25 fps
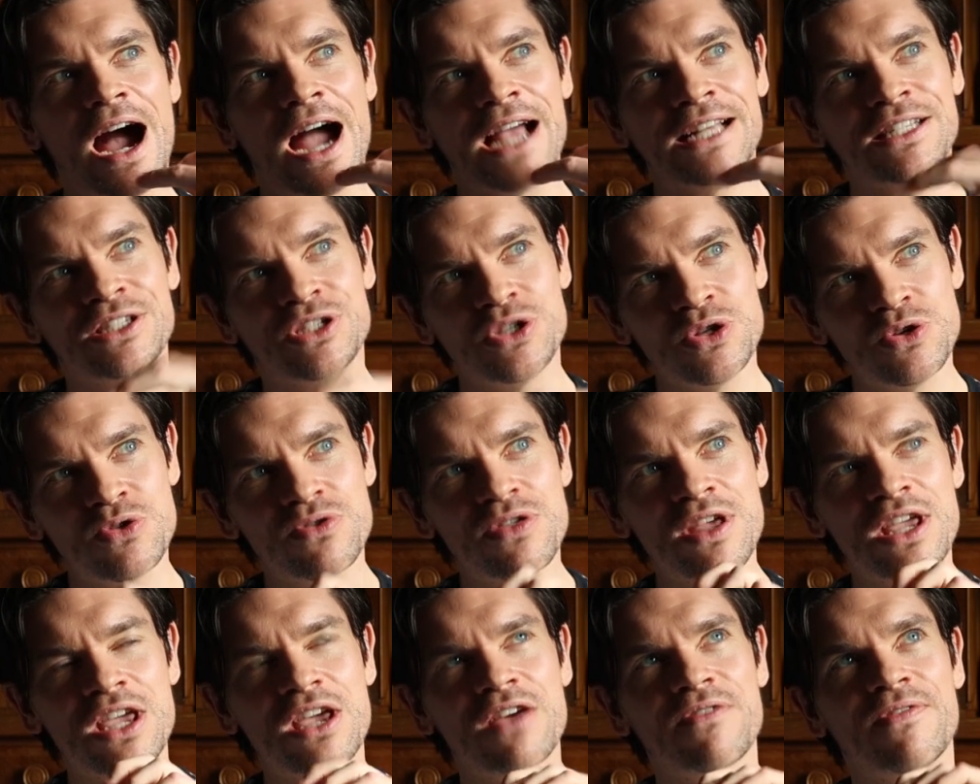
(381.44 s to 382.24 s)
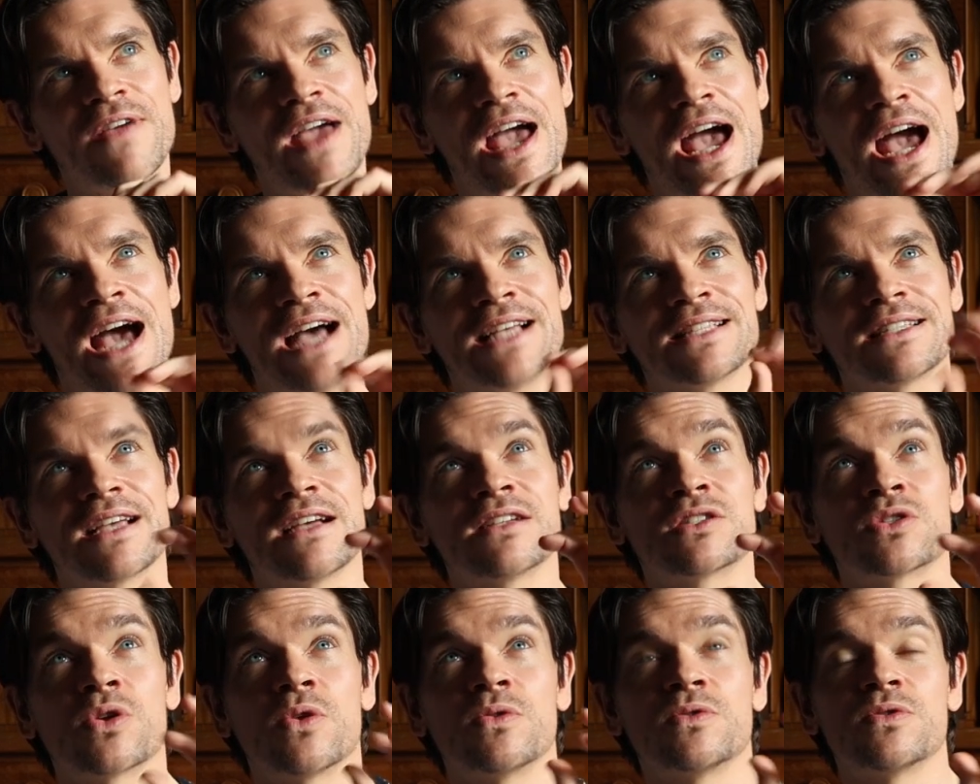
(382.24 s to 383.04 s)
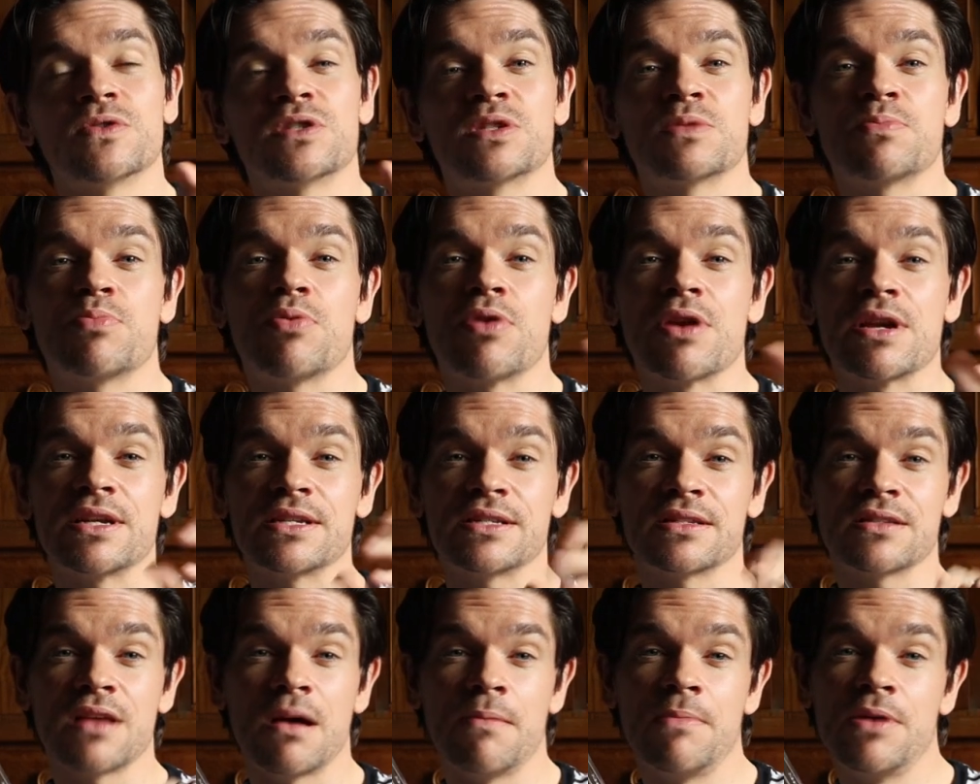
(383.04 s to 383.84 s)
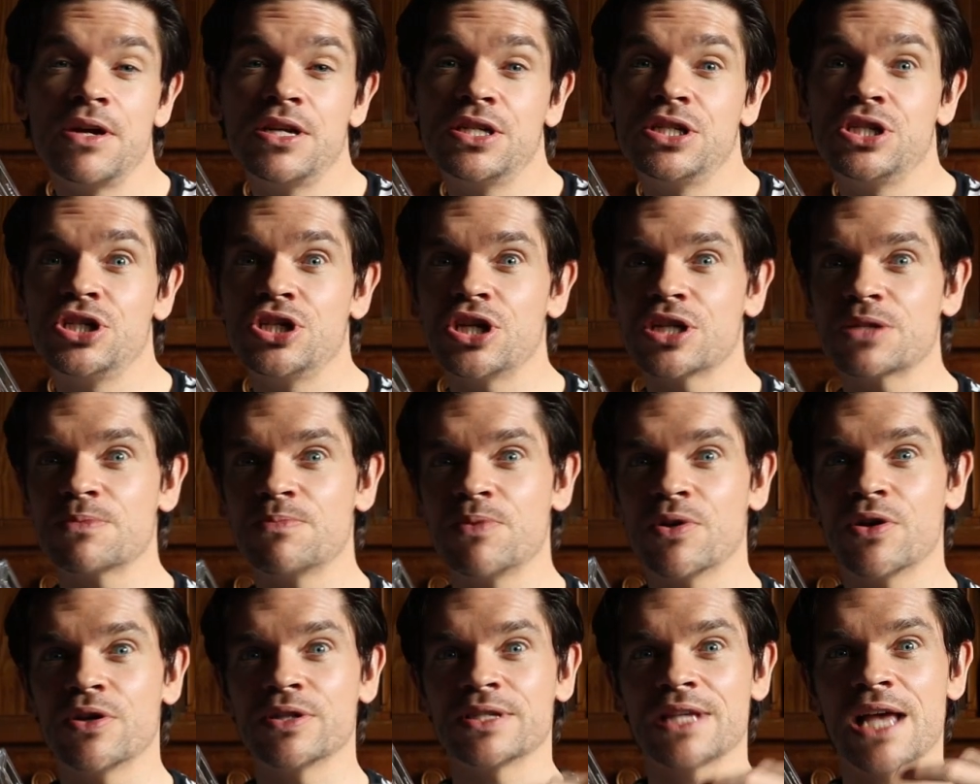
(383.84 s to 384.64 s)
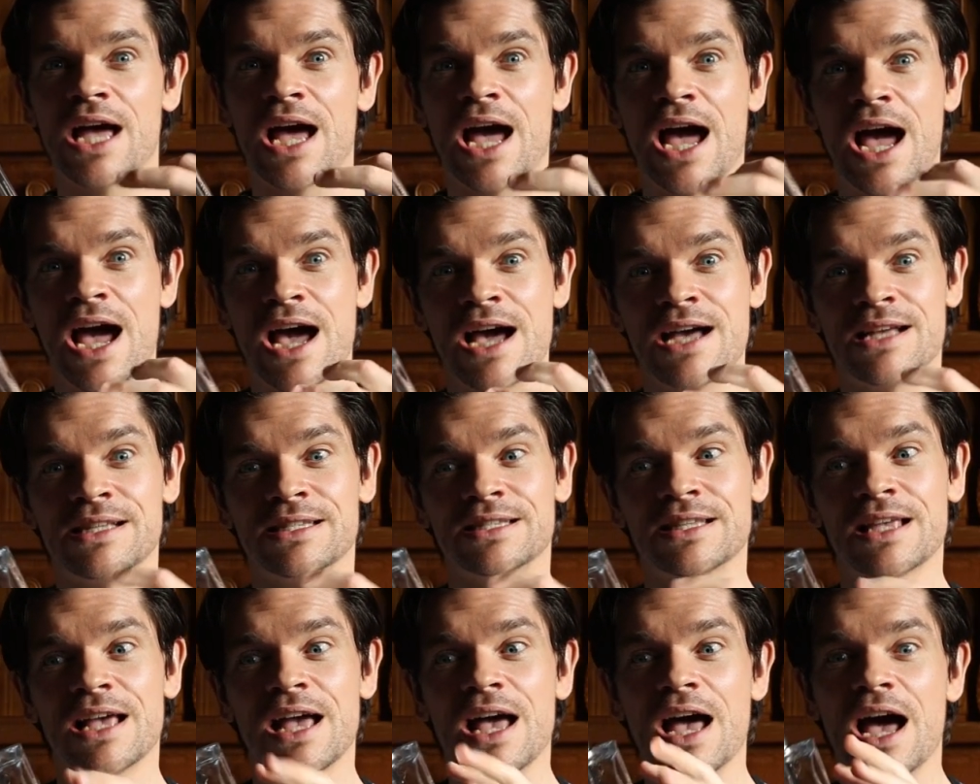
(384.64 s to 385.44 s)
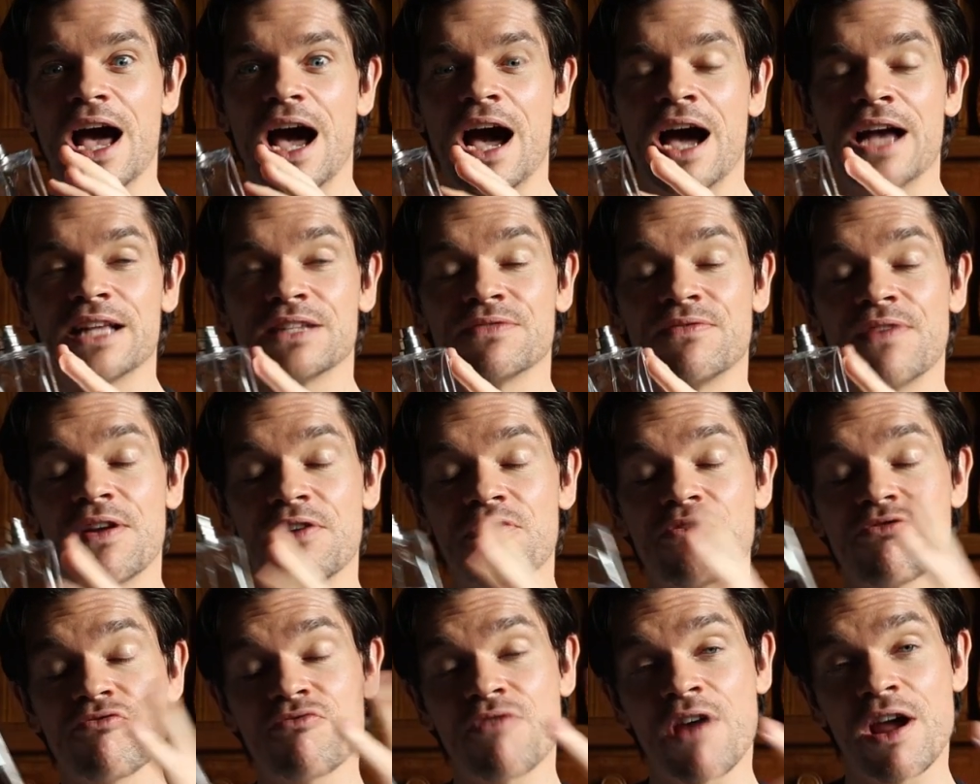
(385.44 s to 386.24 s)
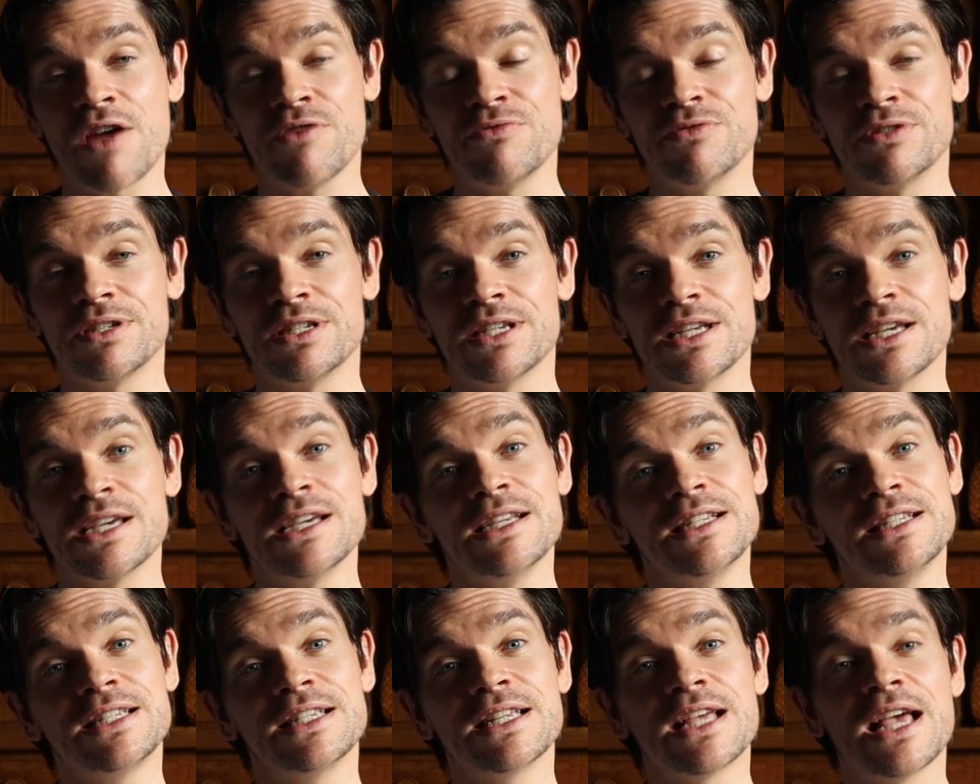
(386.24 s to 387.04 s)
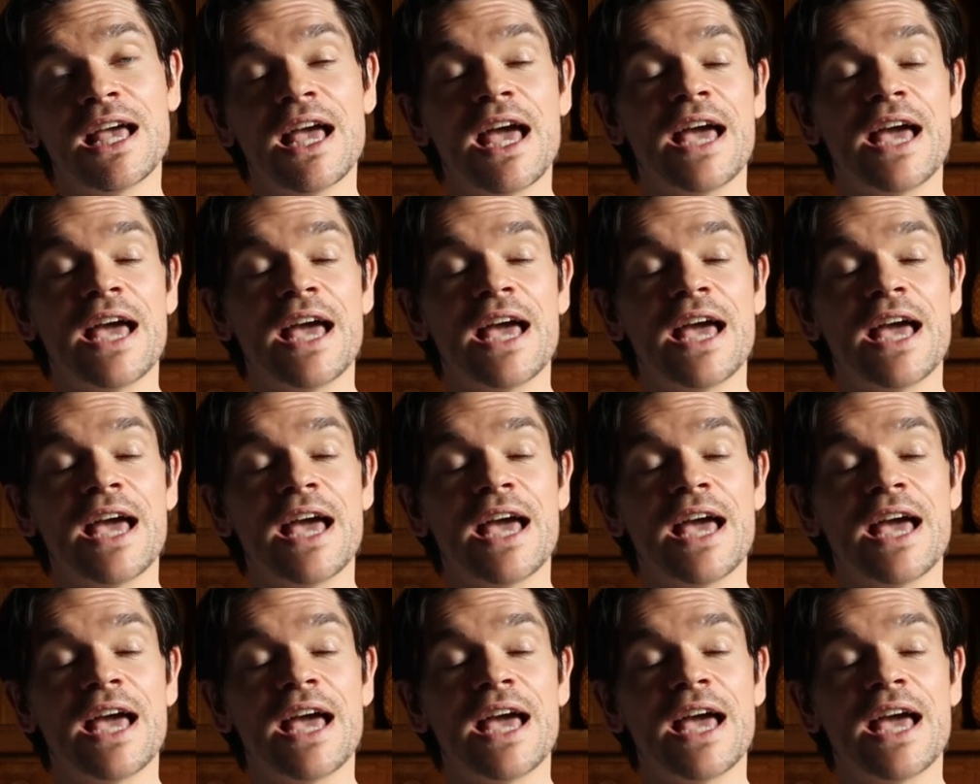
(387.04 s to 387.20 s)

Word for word: I do think of it as a sort of spring summer just because it has uh, it's very rounded.